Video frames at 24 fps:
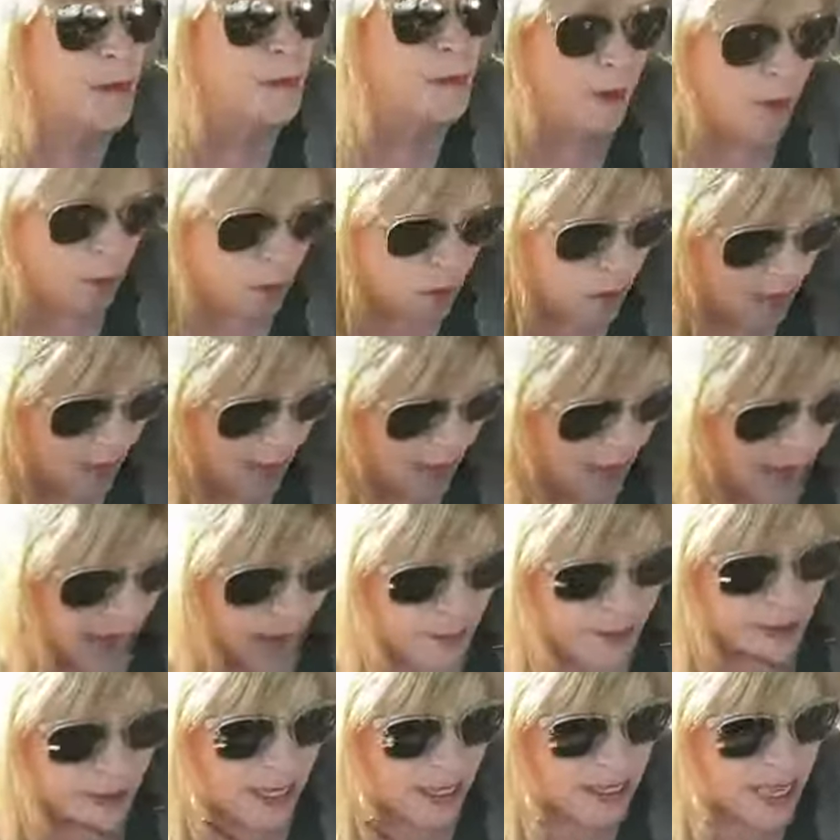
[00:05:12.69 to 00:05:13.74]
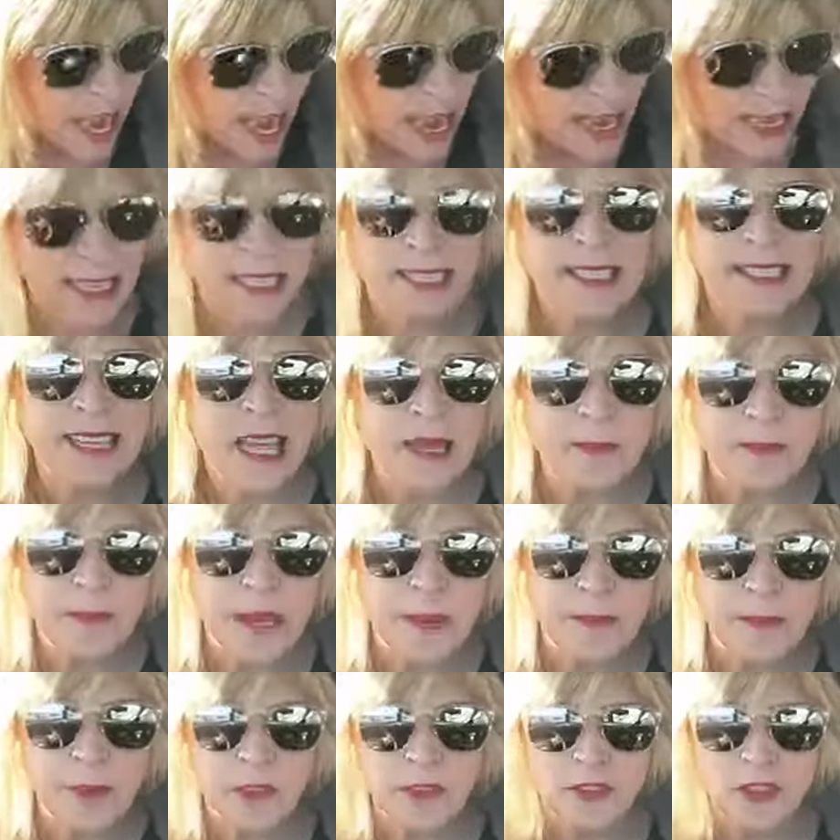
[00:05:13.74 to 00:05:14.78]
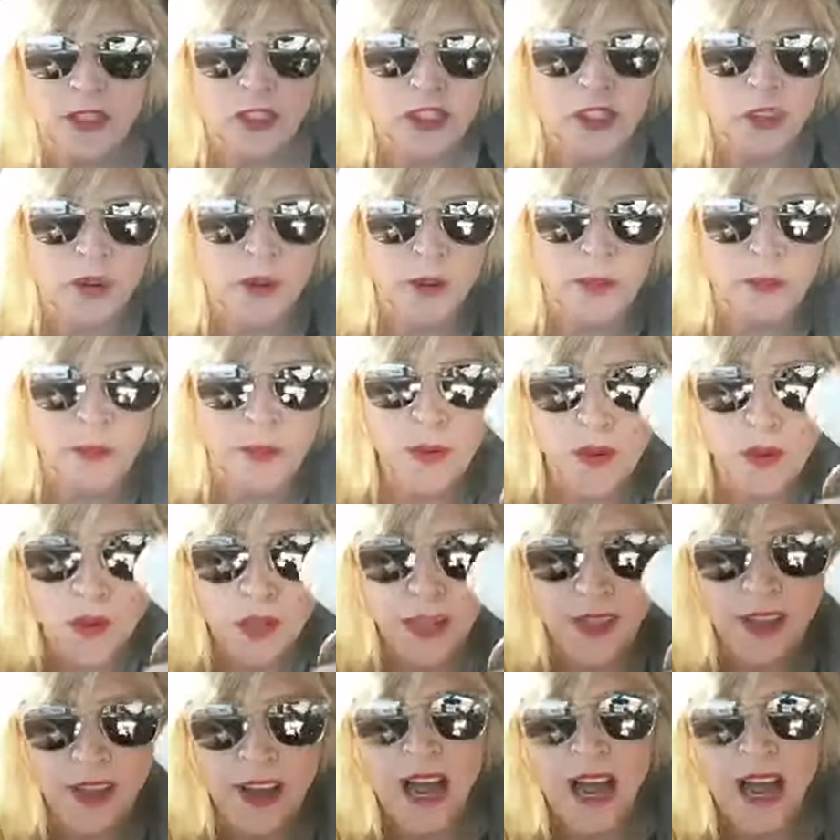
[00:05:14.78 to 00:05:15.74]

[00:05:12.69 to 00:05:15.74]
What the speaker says: But what can happen is I can send people to a booth.